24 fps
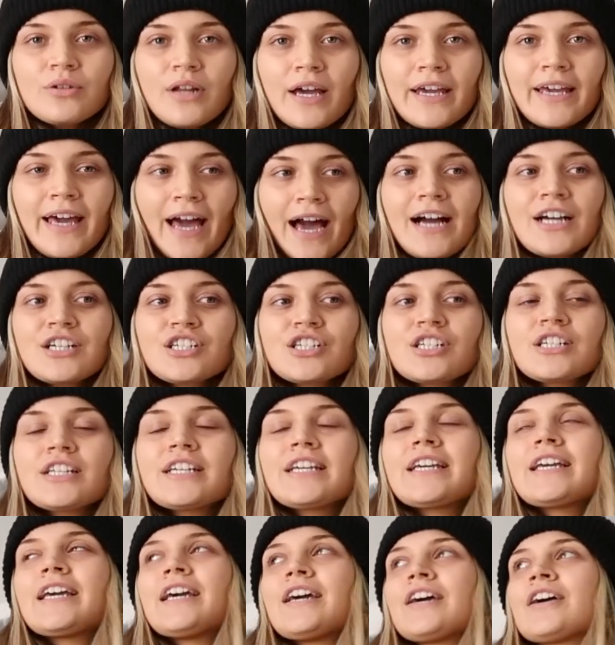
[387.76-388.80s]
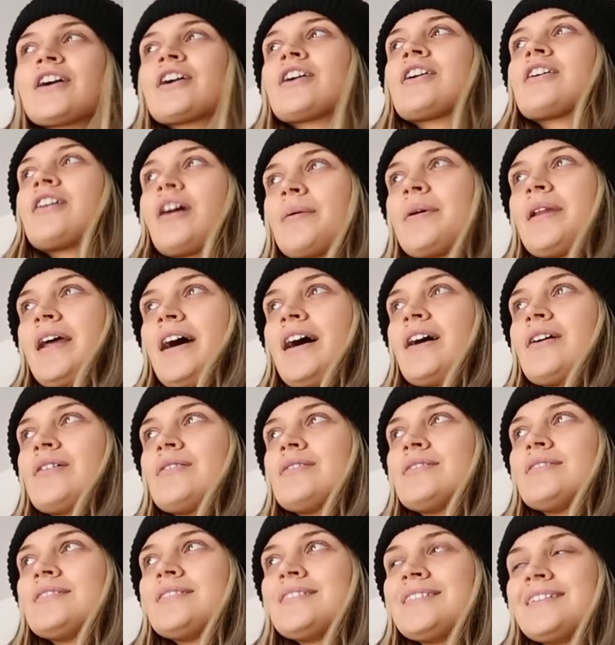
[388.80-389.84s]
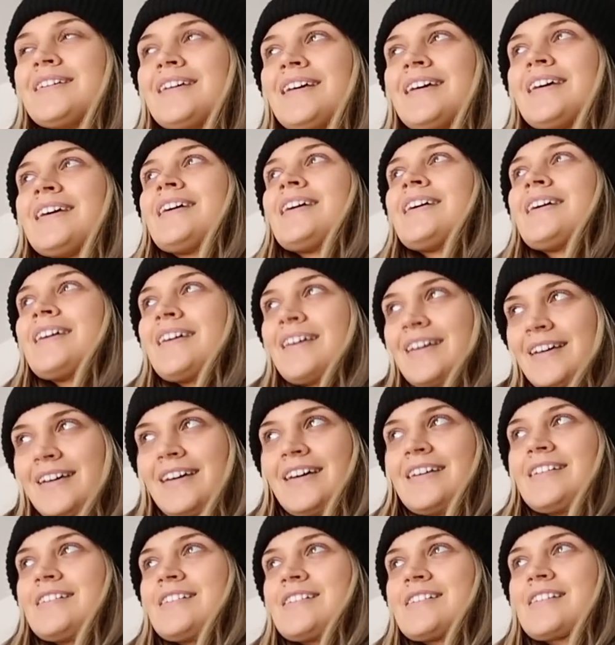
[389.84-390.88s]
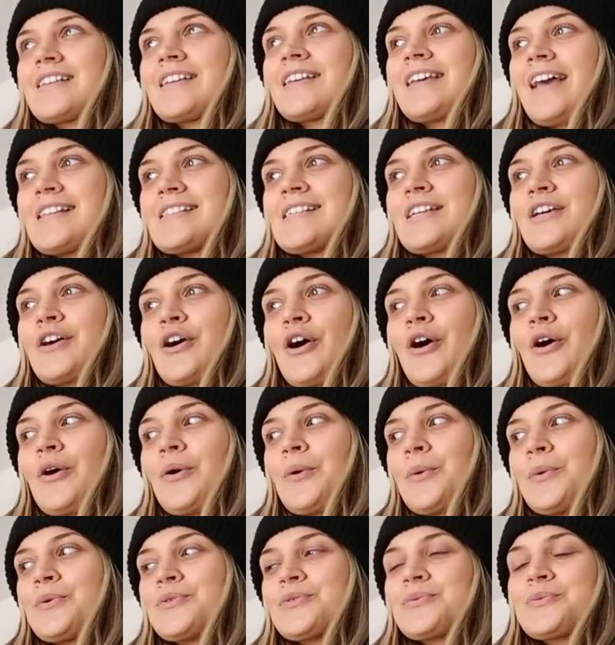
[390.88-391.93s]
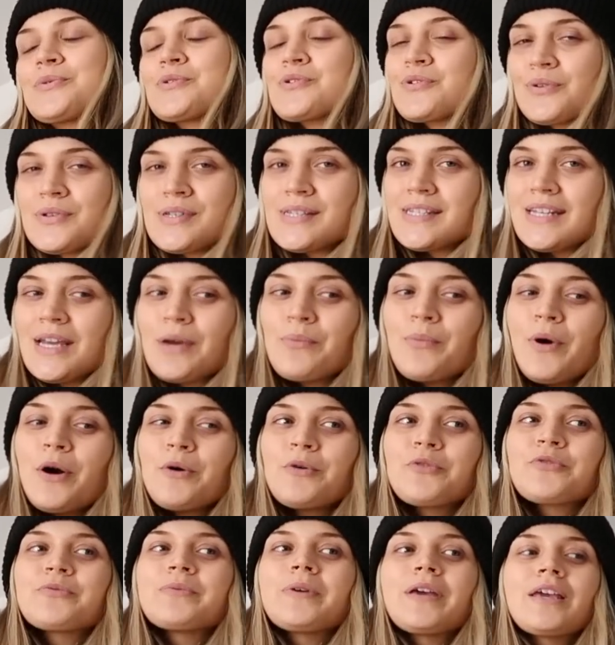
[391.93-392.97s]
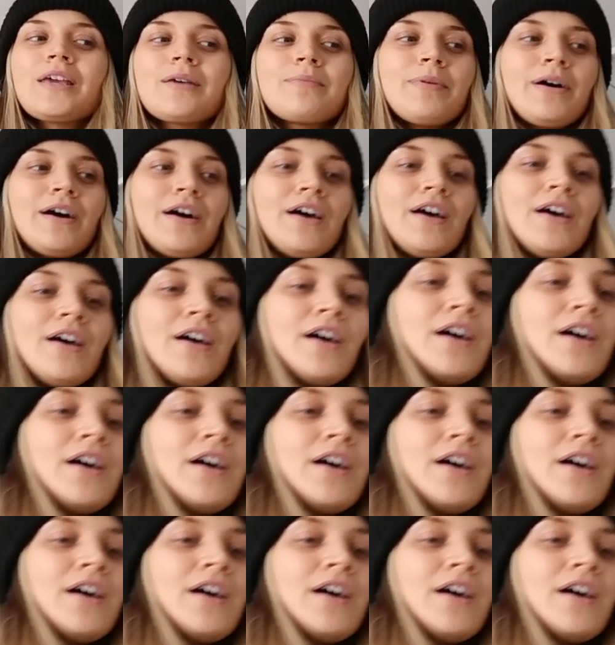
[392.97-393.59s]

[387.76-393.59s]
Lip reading: like, actually going out and getting cold was not sitting well with me, but